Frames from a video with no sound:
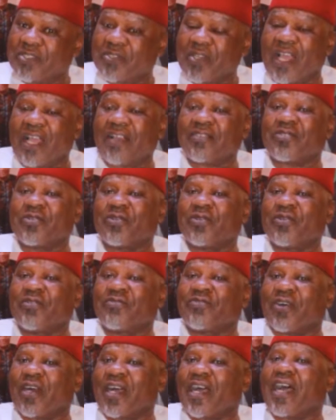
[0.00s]
so I had to look
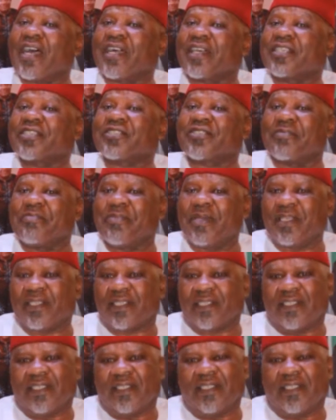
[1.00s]
for her, raise some money.